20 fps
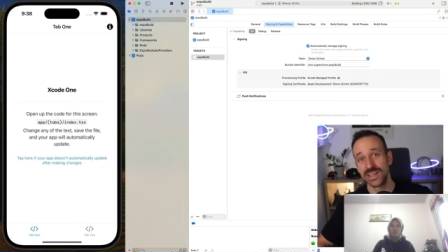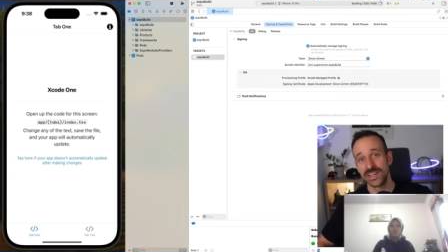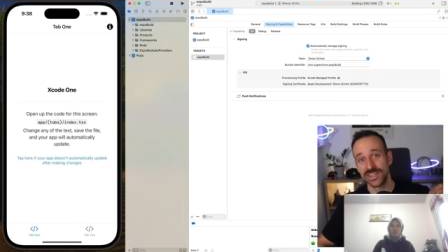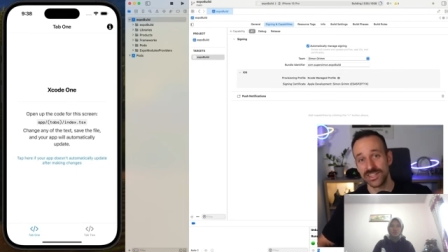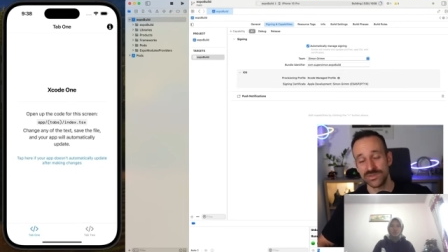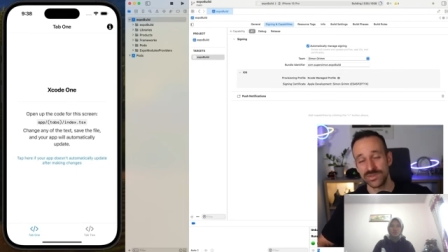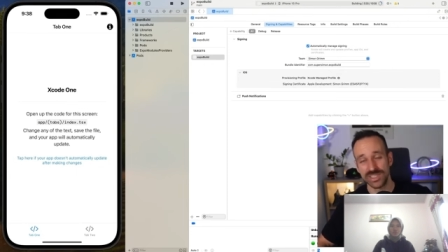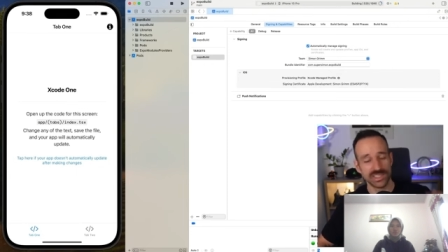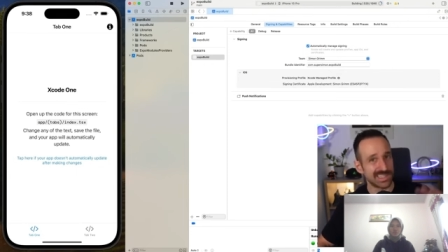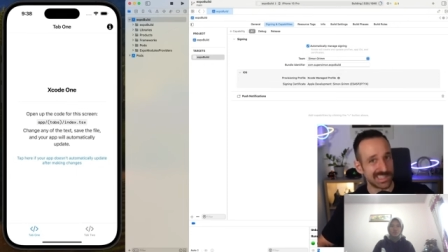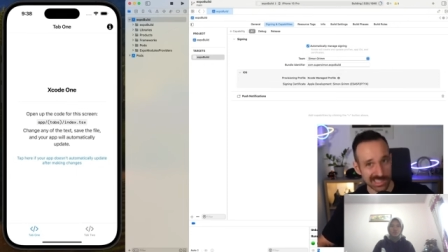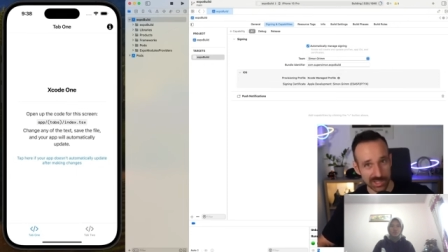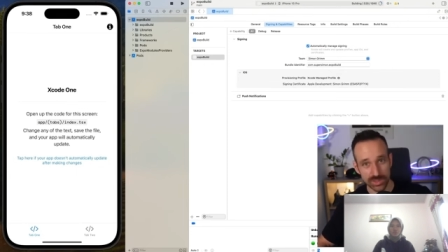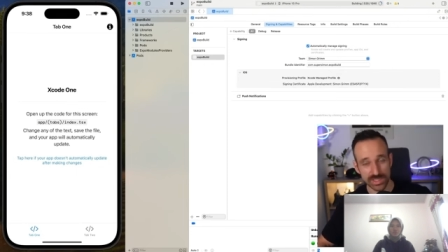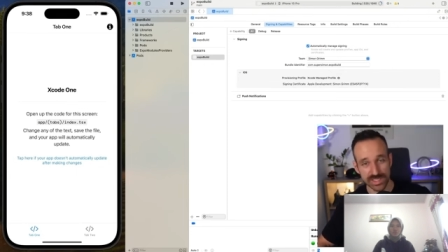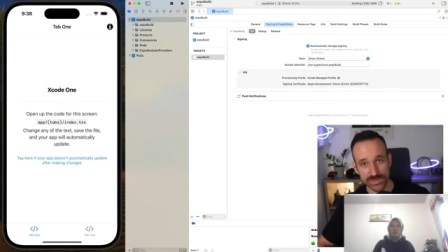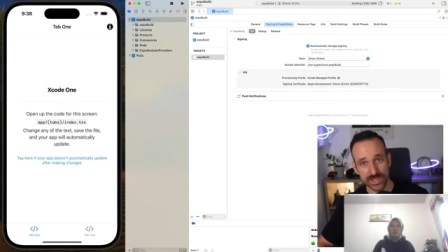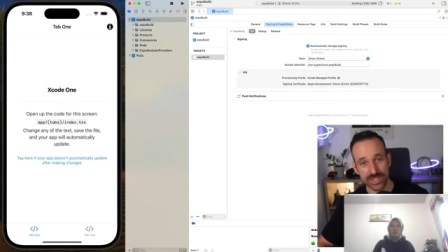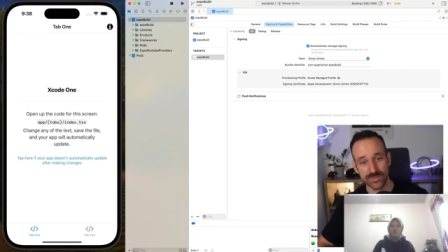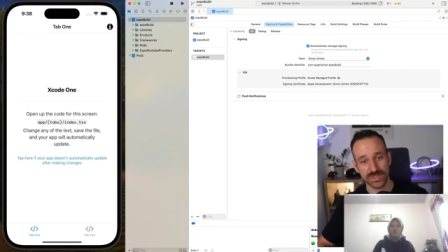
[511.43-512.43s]
using a local
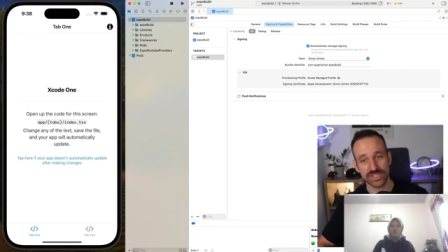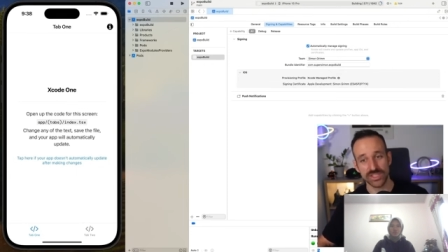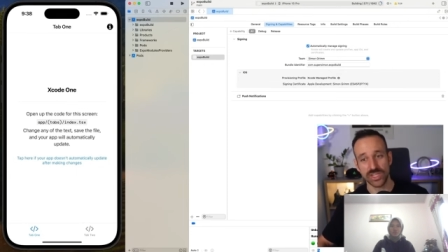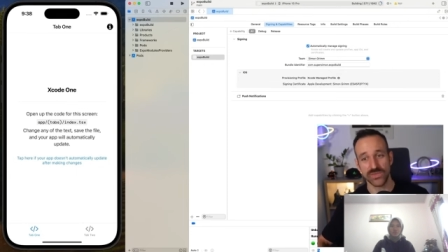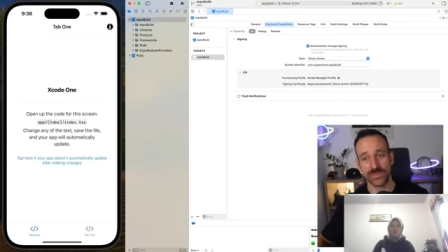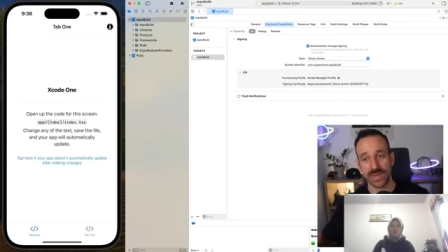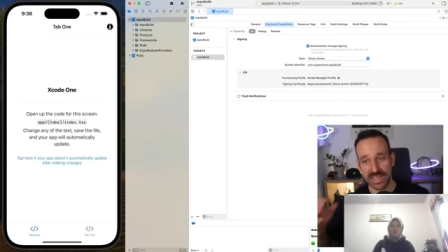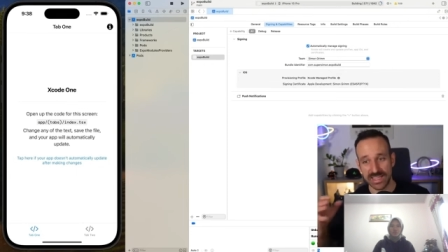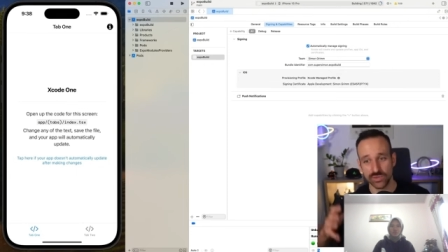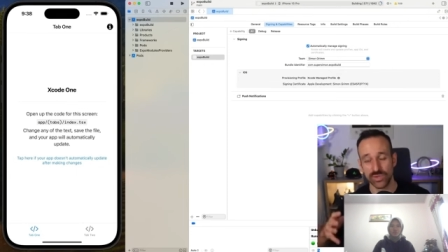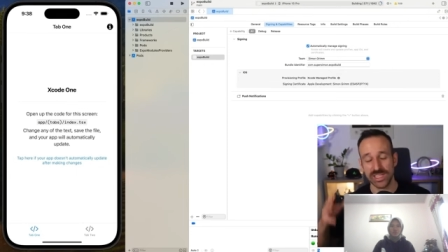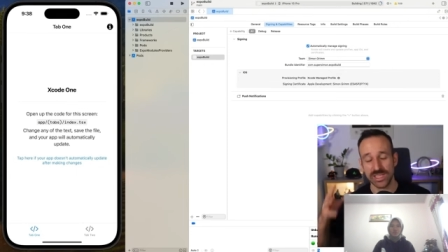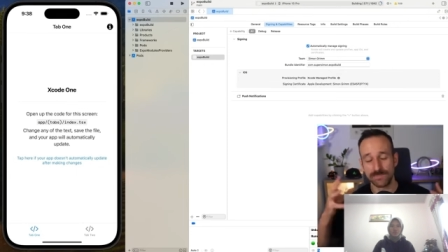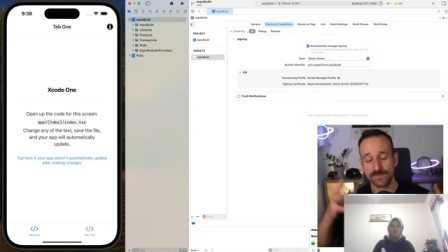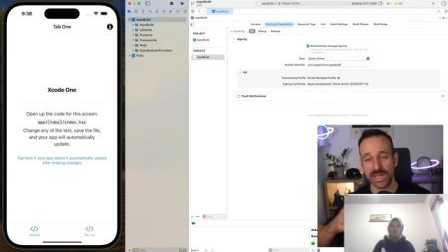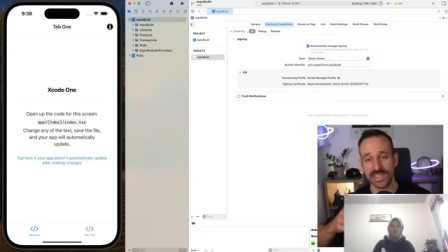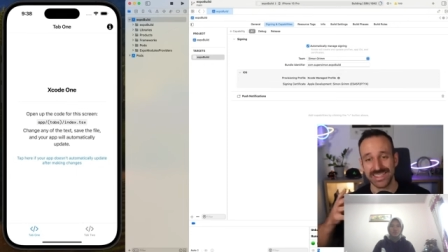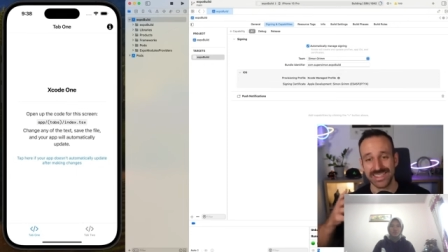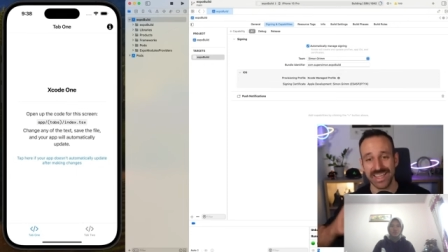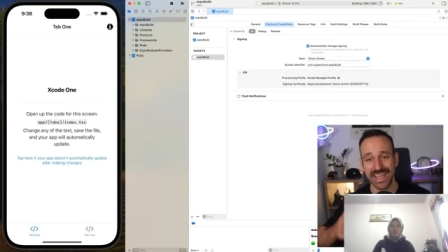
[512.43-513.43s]
development server, but has really
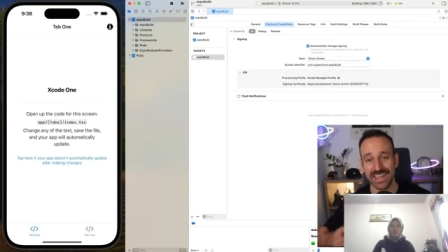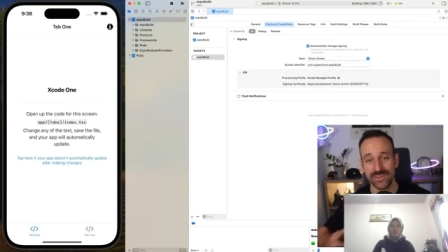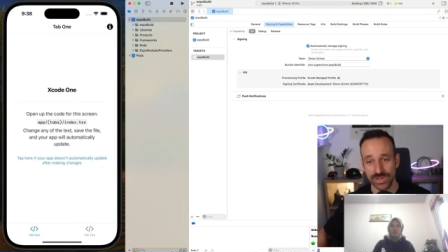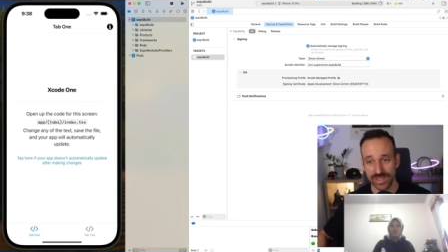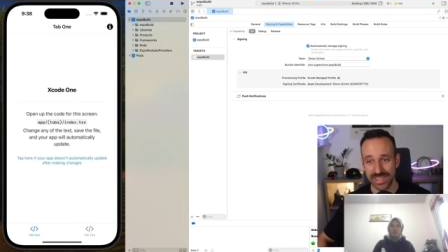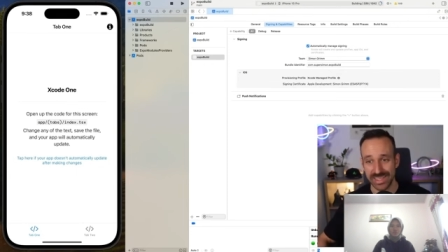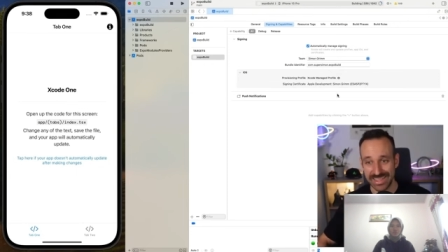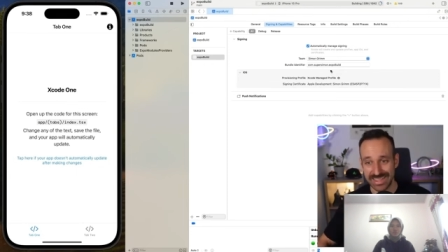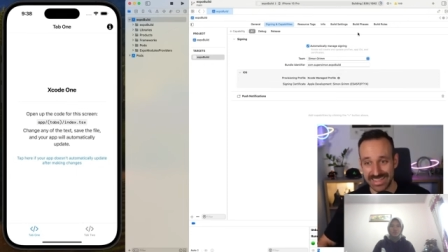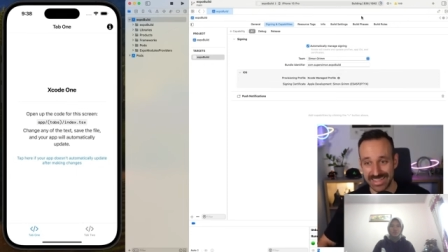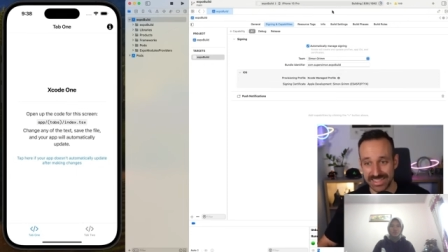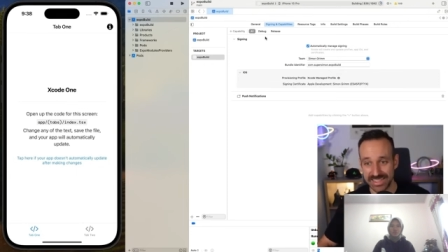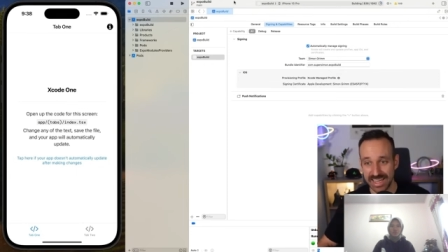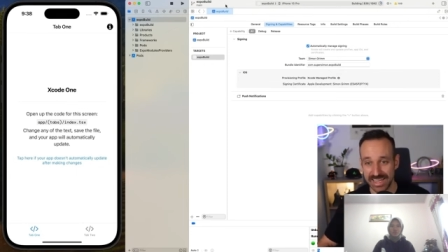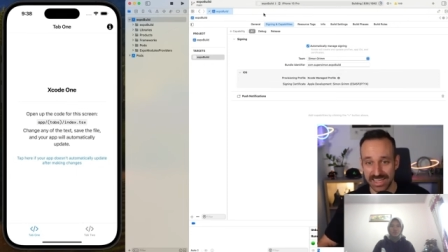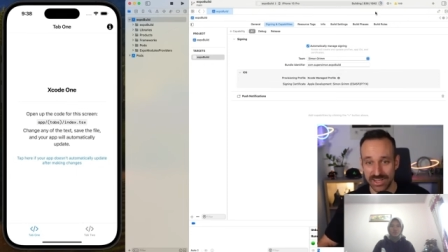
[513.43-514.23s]
bundled everything inside.